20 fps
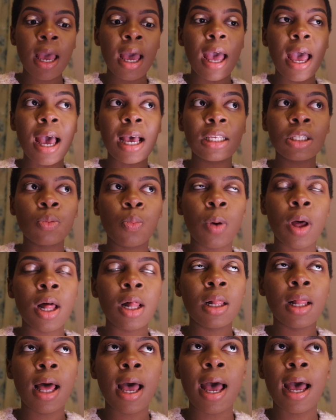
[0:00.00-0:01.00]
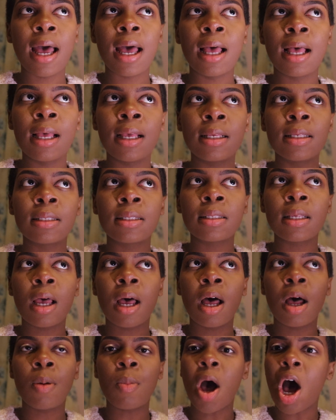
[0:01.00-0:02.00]
as well as
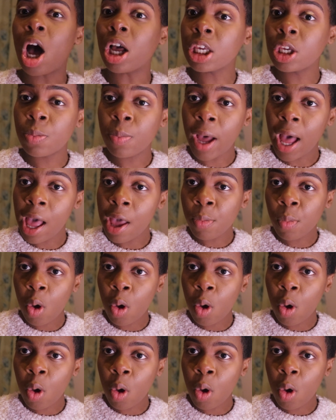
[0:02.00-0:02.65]
Occupy